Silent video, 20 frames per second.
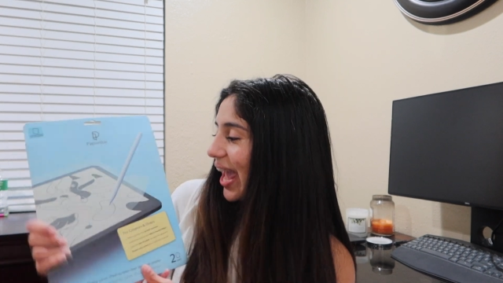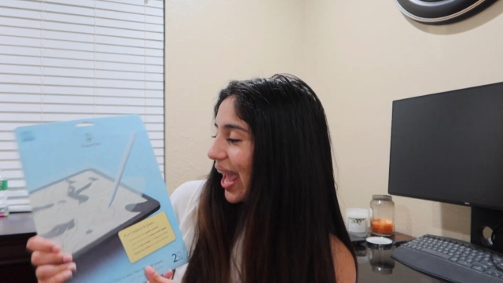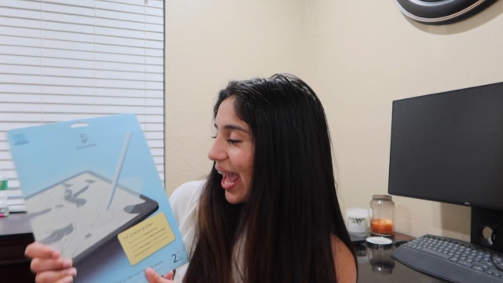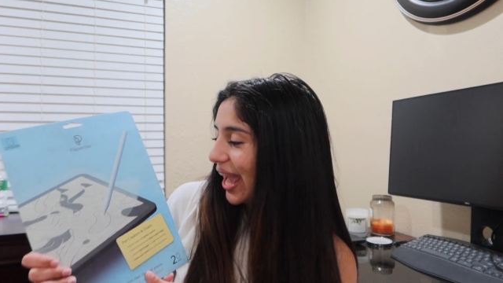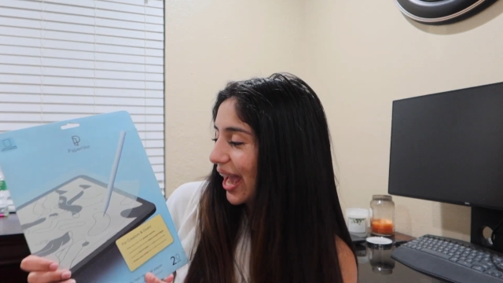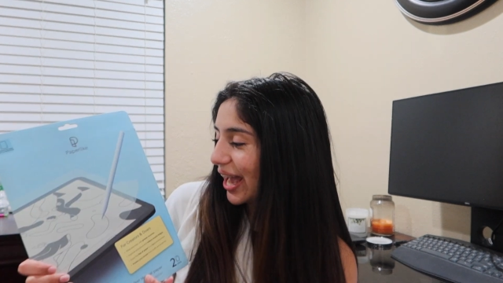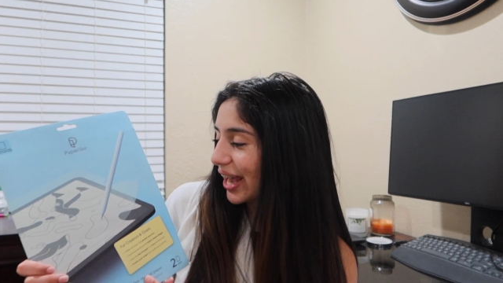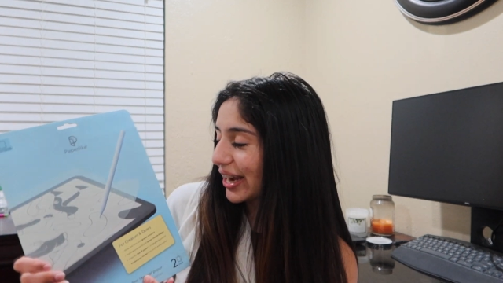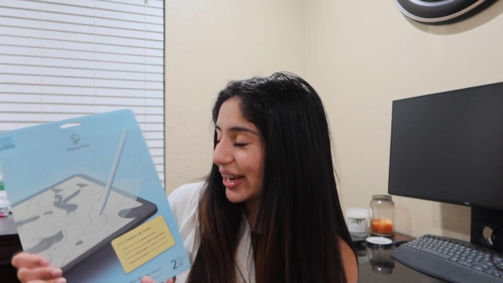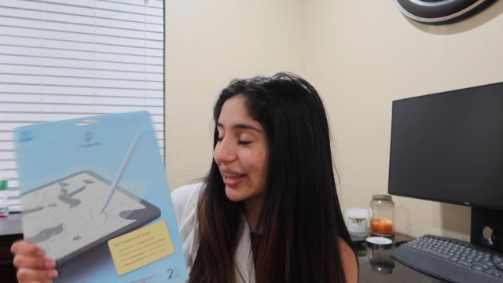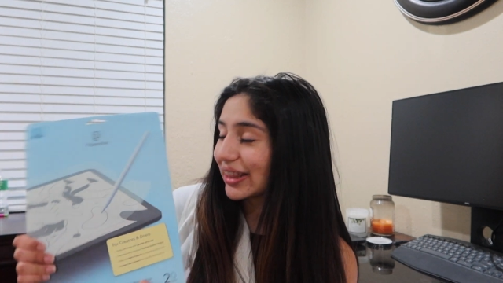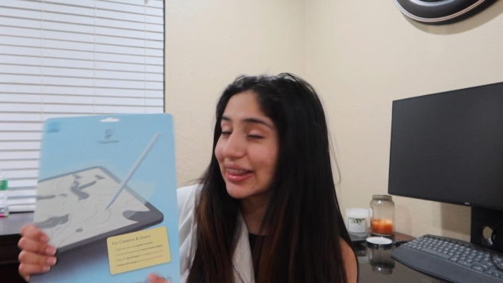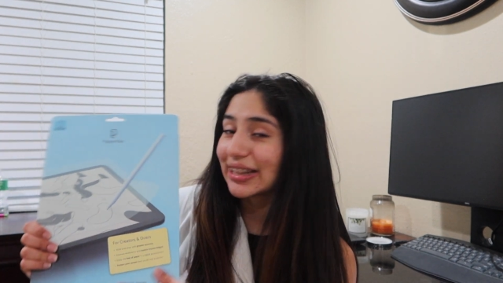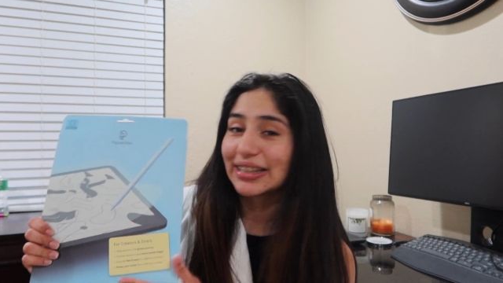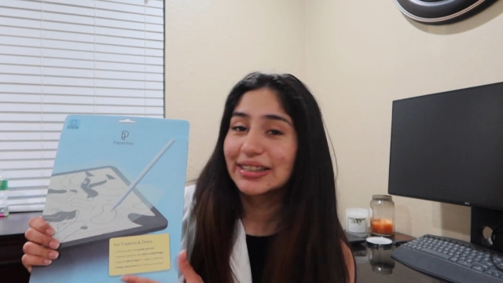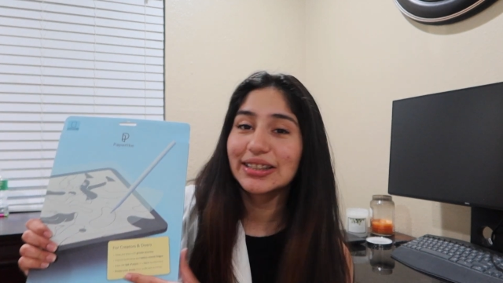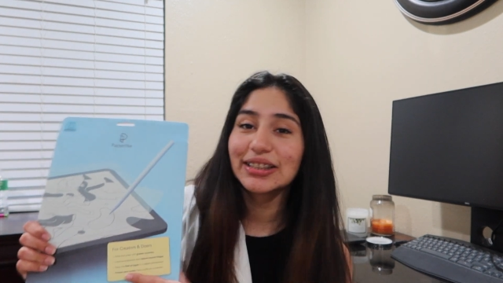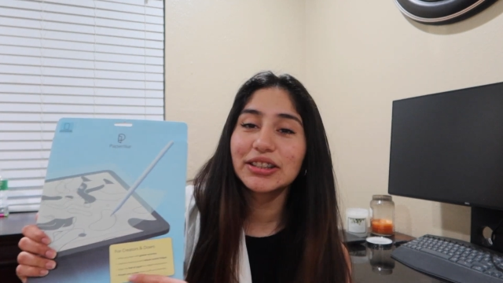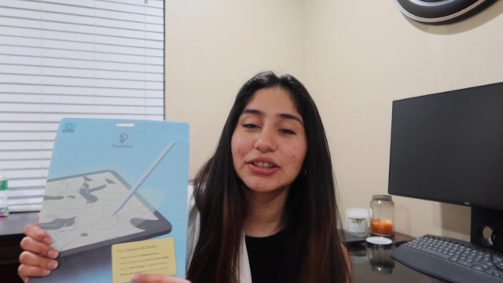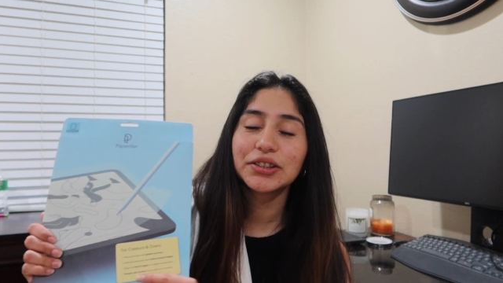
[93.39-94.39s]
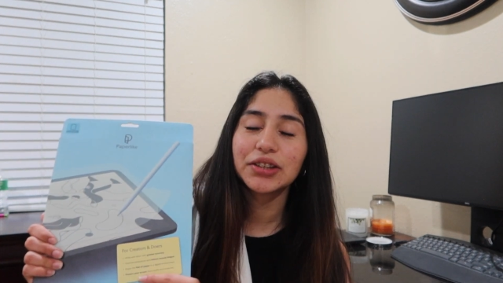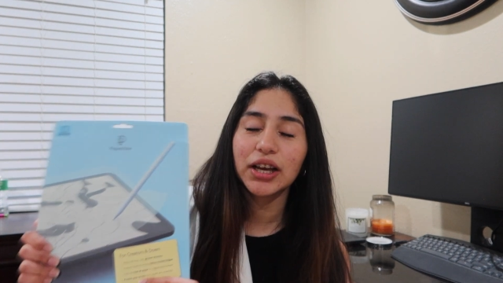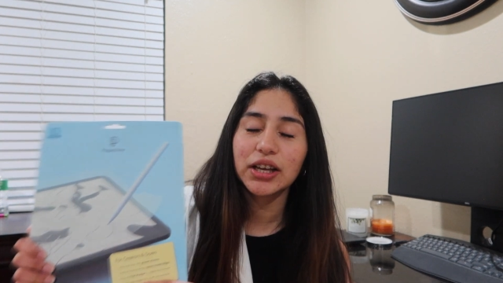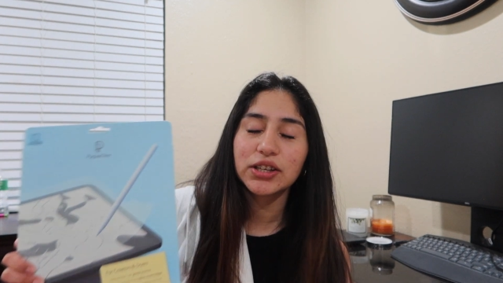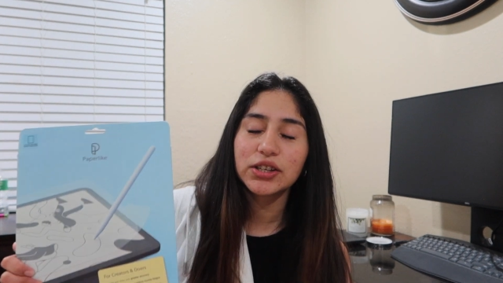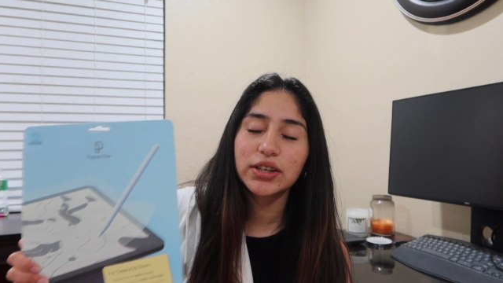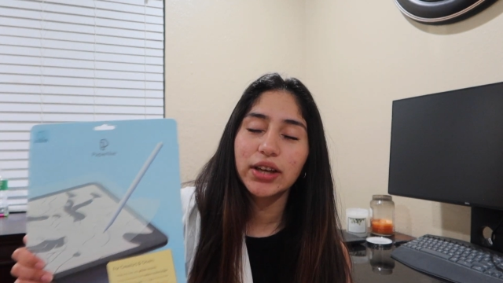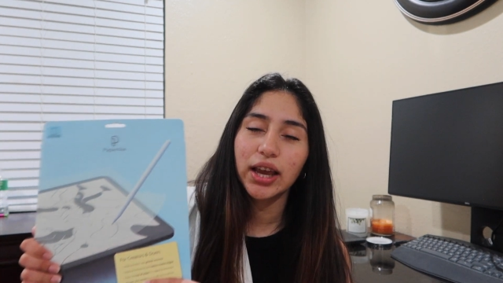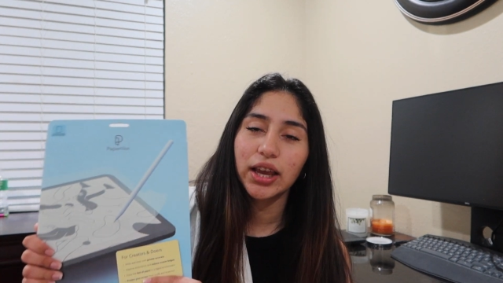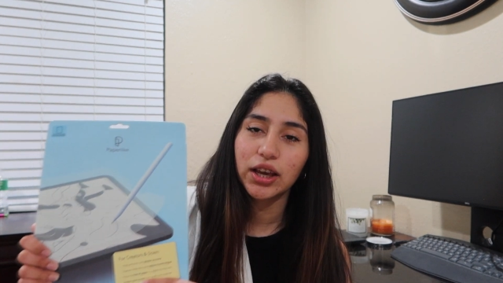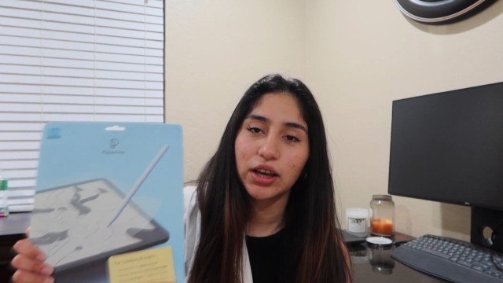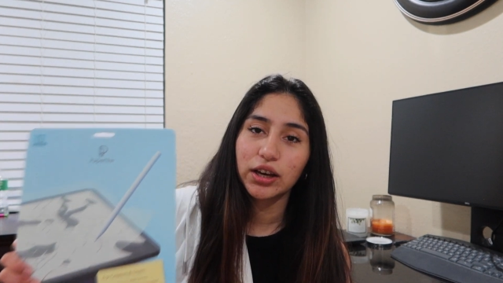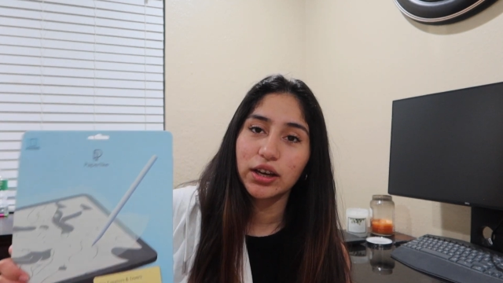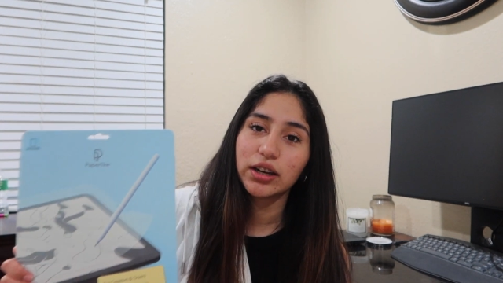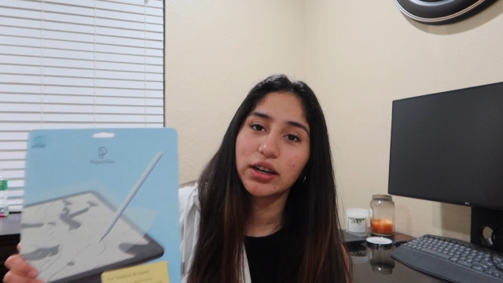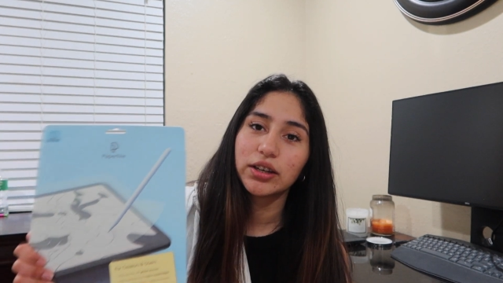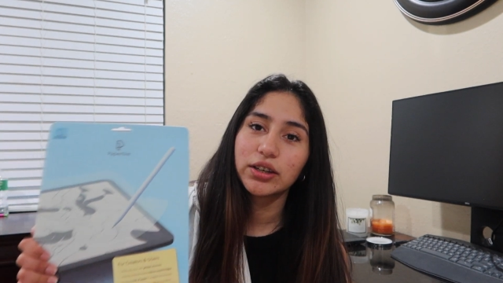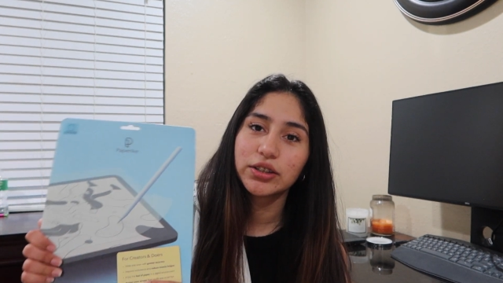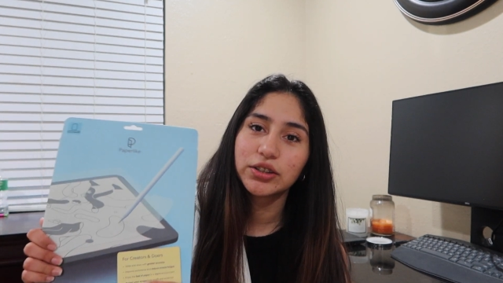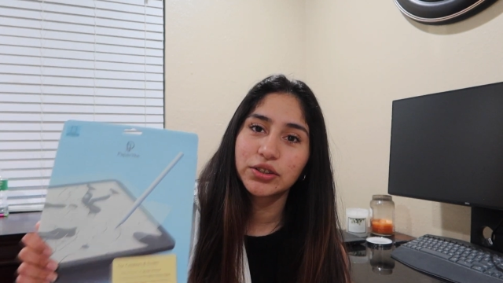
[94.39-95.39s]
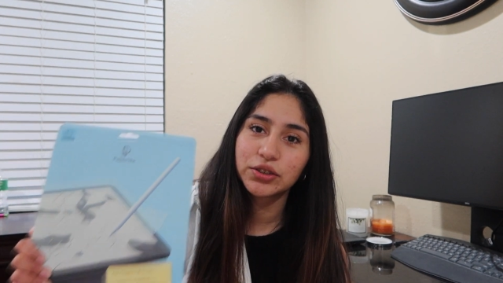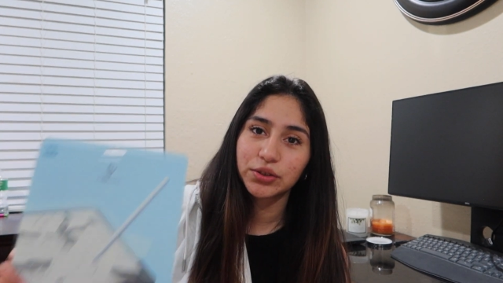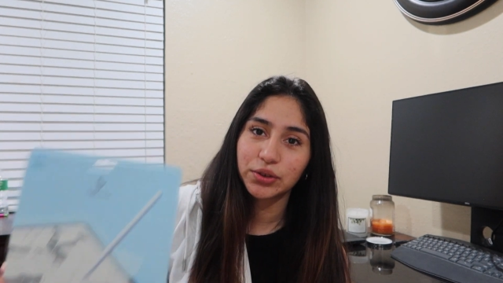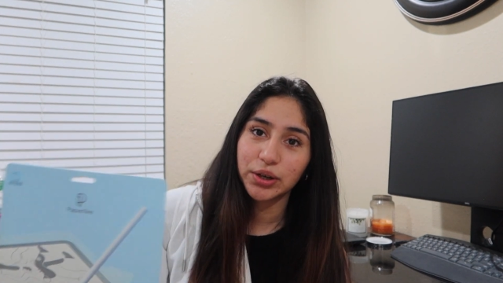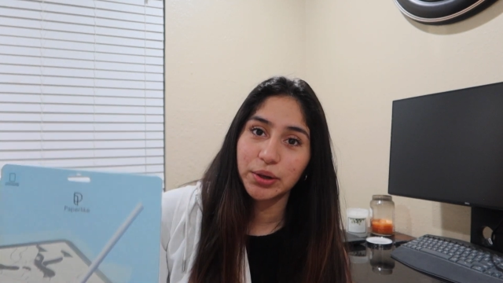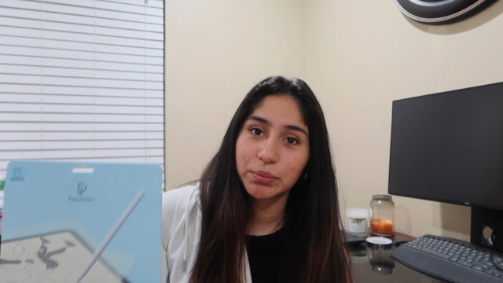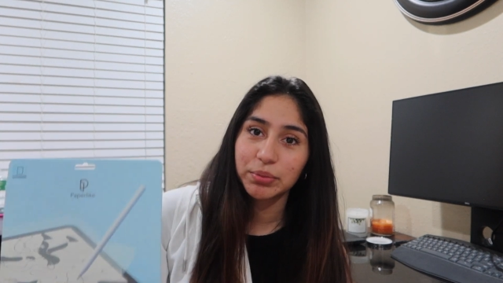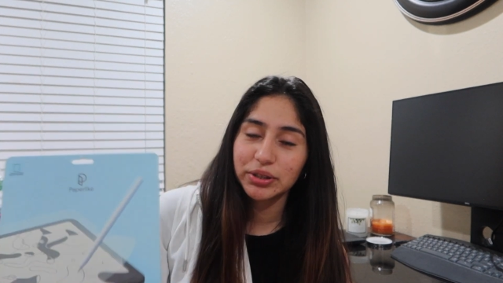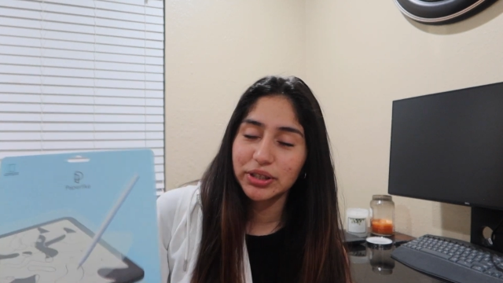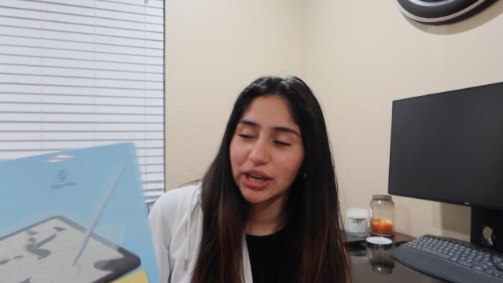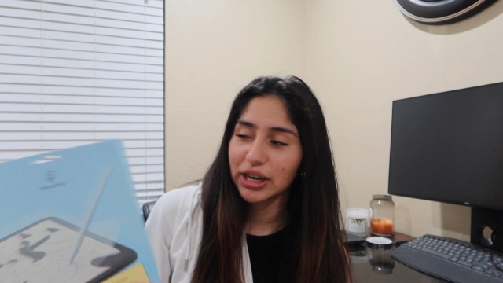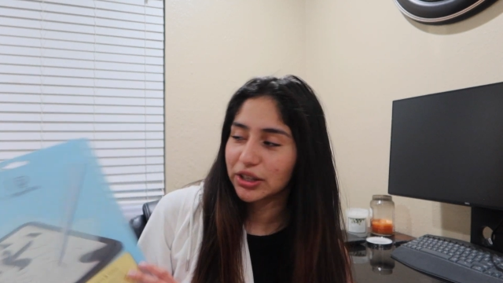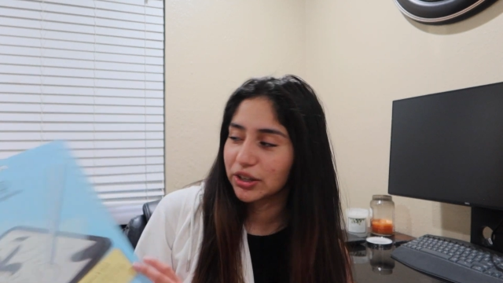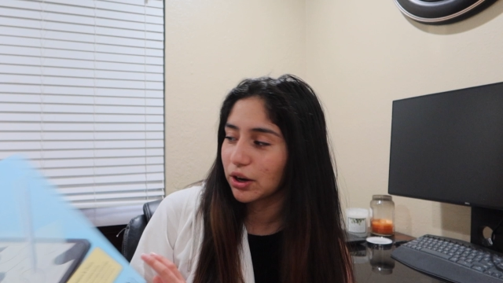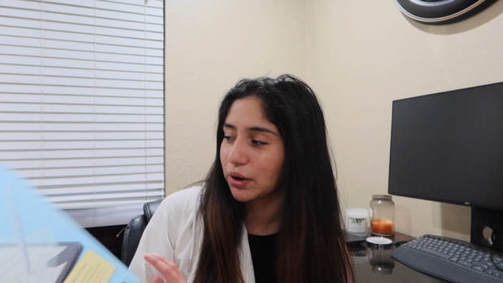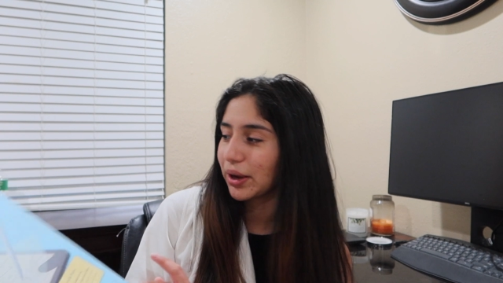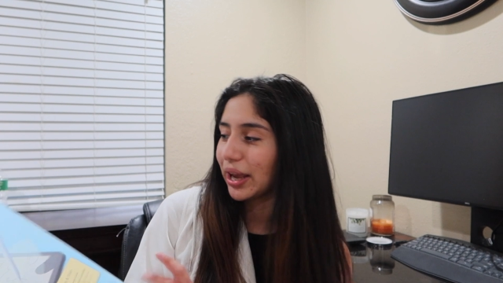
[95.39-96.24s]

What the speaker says: And this is such a good screen protector.